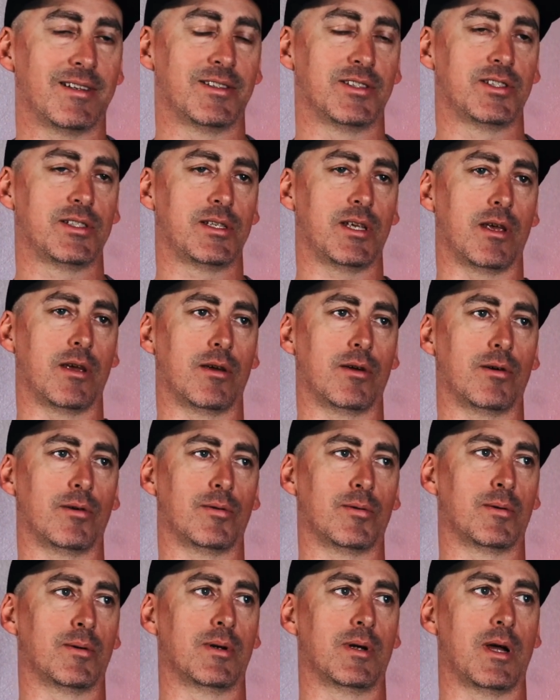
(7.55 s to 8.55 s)

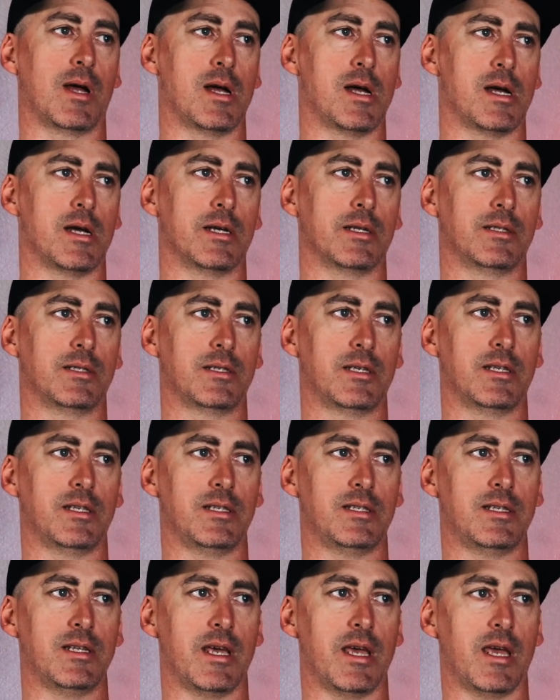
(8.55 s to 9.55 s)
So
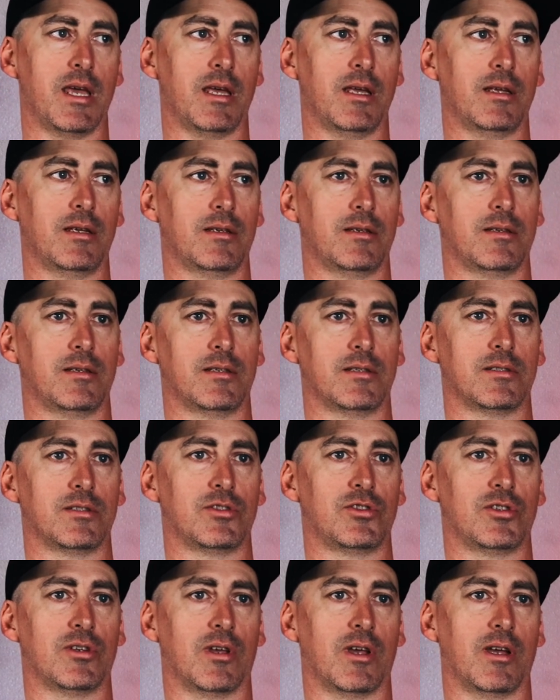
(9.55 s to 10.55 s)
today
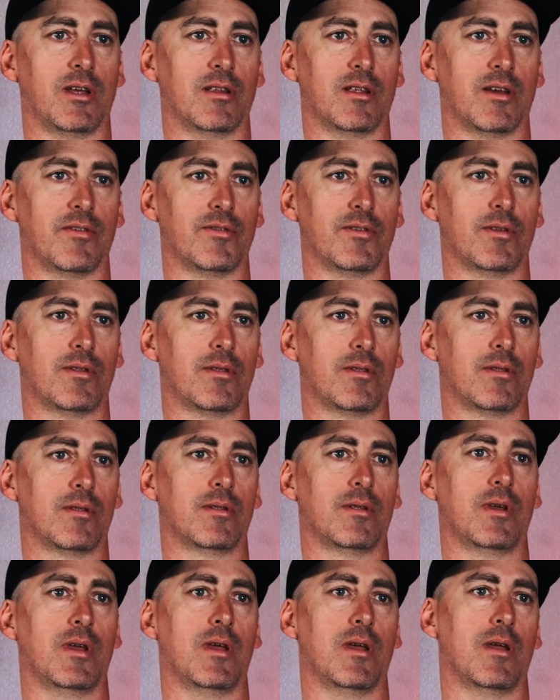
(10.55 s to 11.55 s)
is July
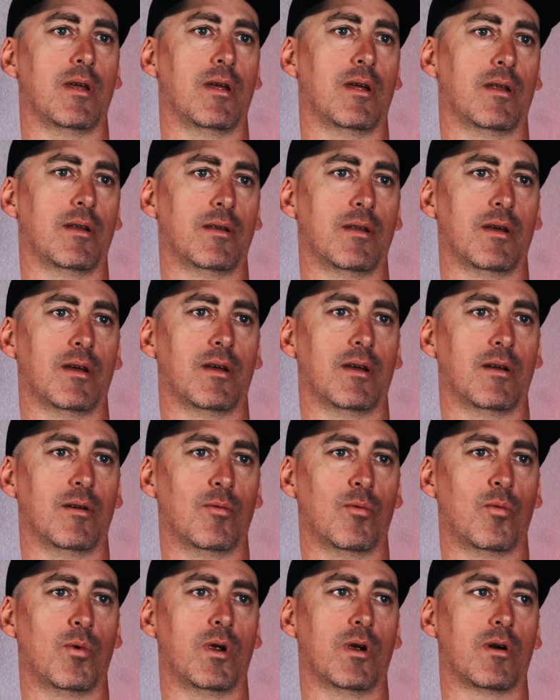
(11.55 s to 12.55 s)
11th, and
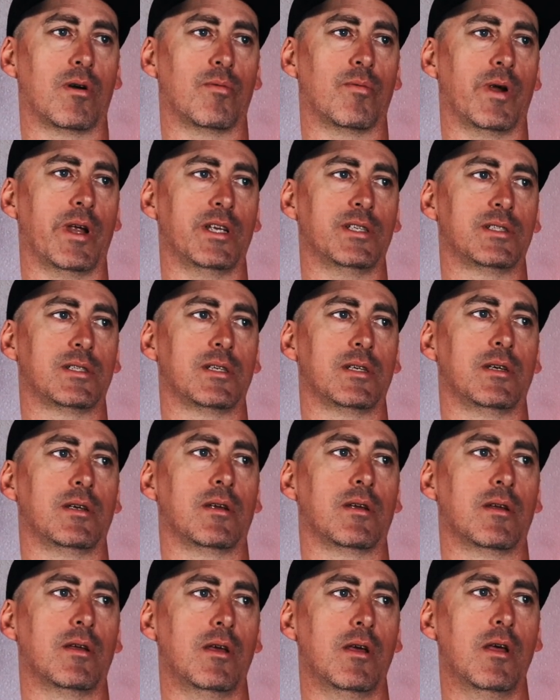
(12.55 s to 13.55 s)
we are
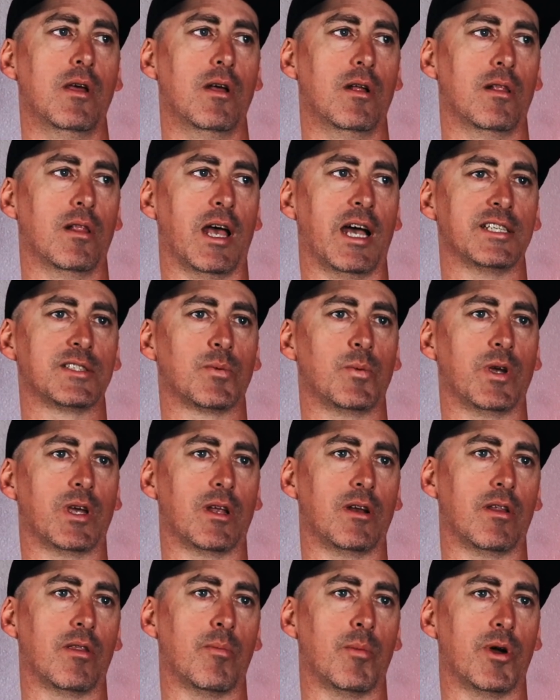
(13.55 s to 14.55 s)
racing last
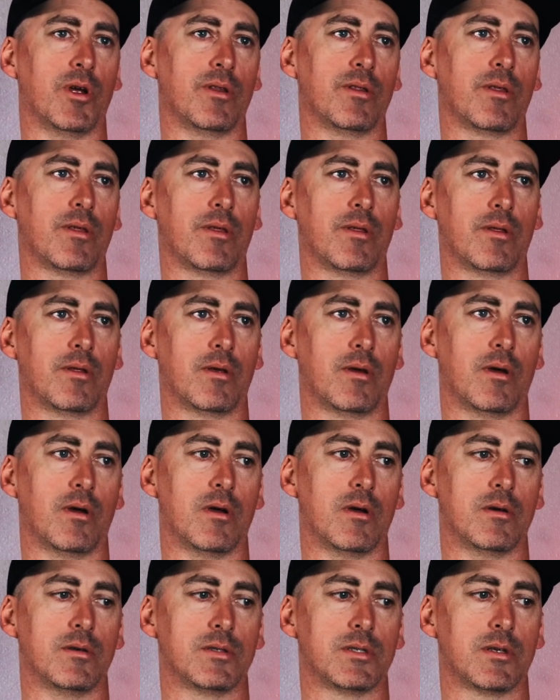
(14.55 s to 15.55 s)
weekend of the month.
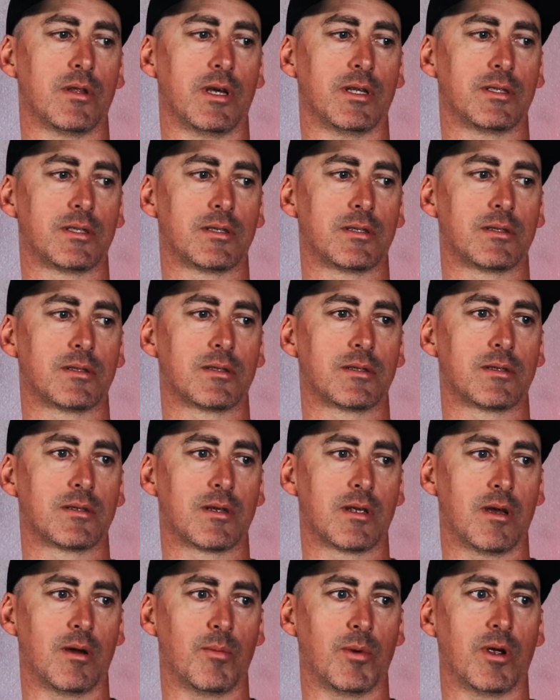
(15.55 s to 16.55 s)
So that's
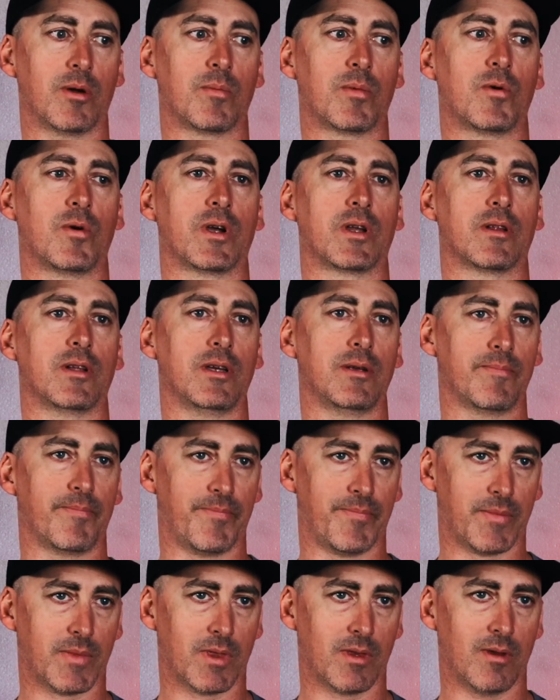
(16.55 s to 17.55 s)
coming up quickly,
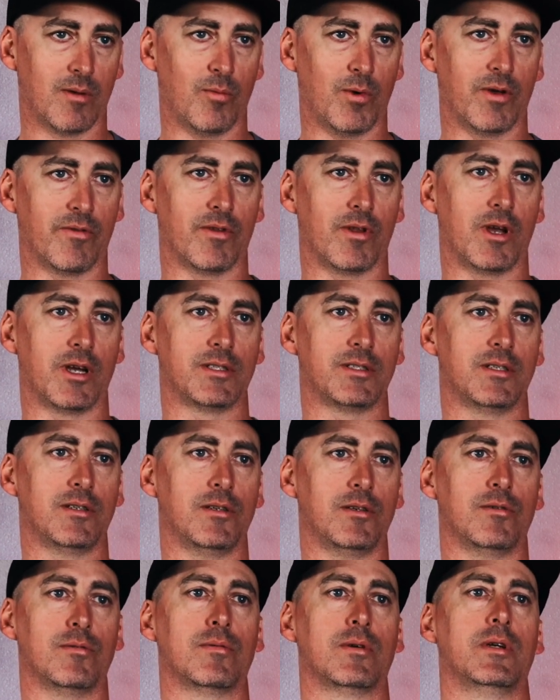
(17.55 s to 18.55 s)
and we have a lot to
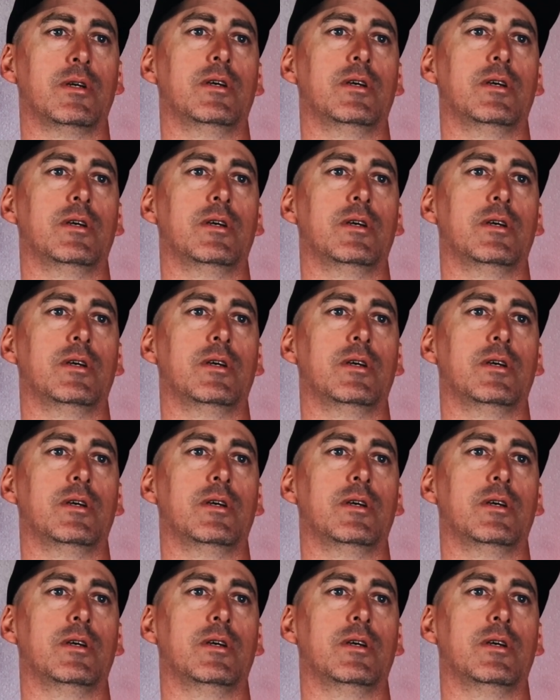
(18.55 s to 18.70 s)
do.